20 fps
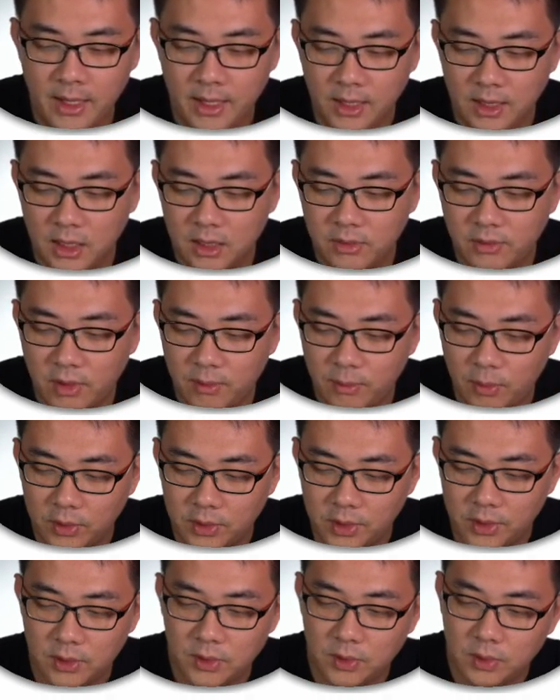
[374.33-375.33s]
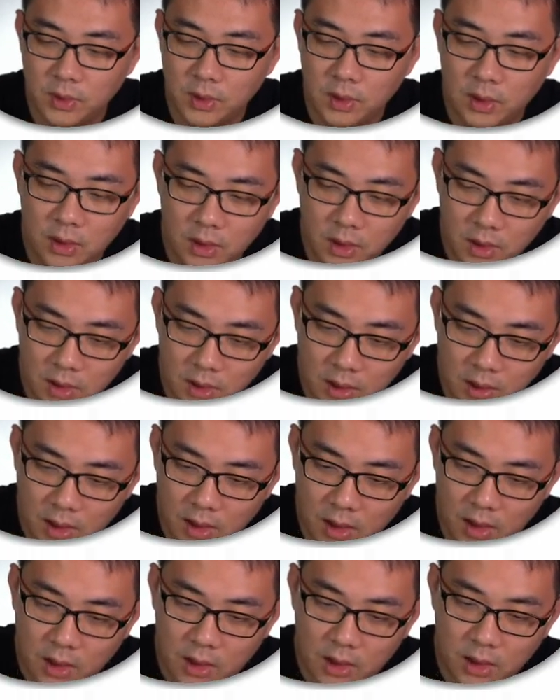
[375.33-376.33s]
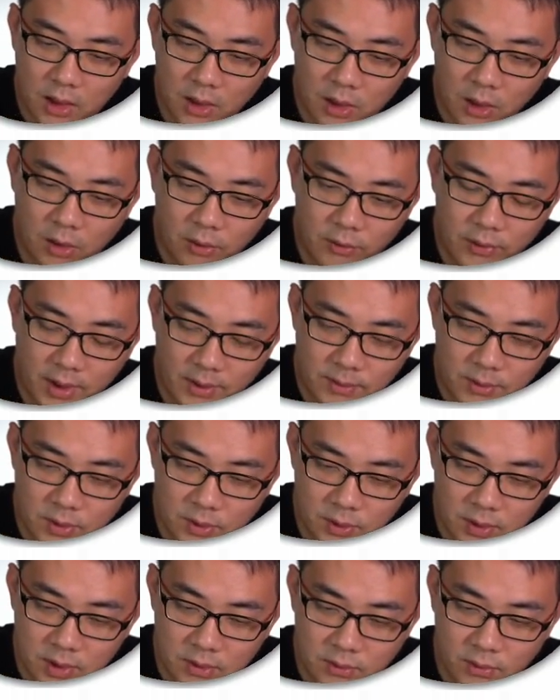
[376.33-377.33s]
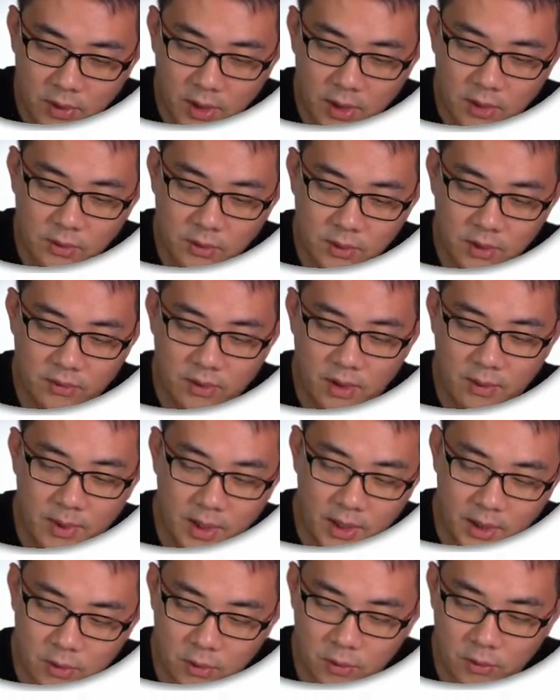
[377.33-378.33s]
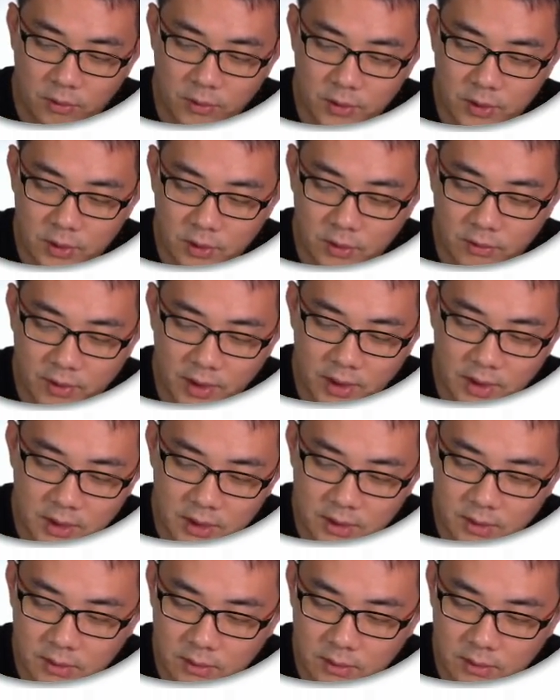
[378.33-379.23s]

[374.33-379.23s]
It's very important. So a lot of times students forget to divide by coefficient of x.